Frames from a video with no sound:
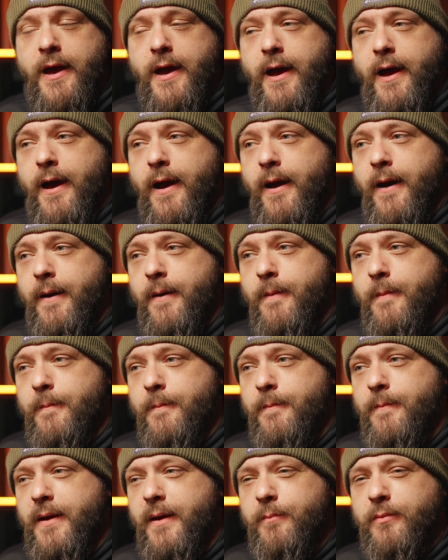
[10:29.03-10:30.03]

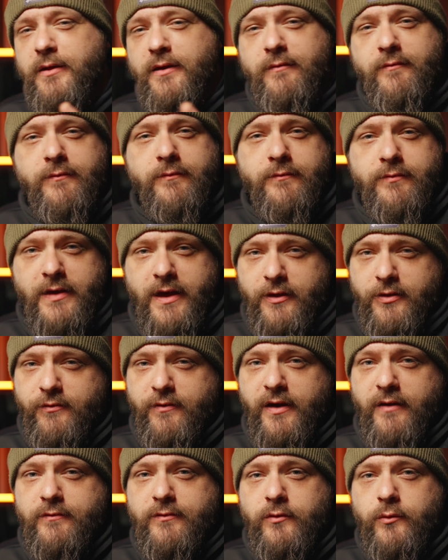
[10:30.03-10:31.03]
I believe the
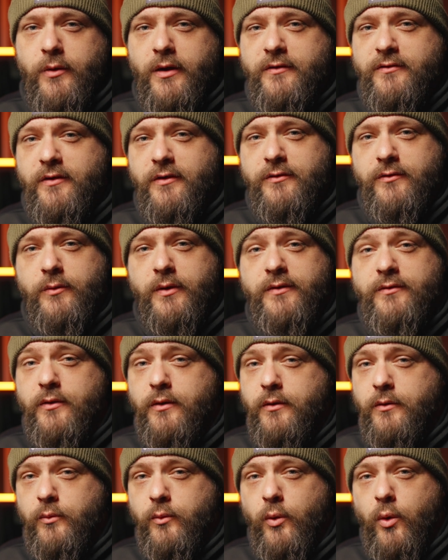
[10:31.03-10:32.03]
S5II also has
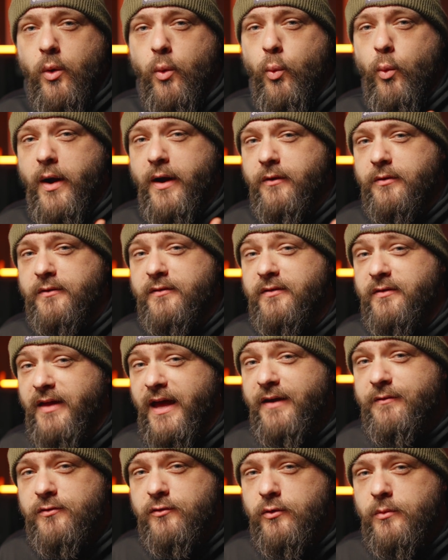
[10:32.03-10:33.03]
a wireless
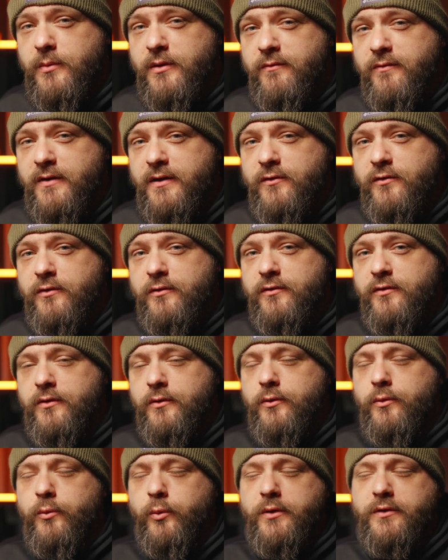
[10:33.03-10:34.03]
live streaming feature
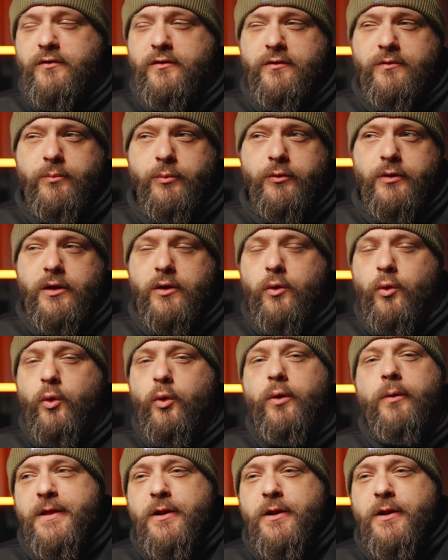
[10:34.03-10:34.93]
too, which is pretty cool.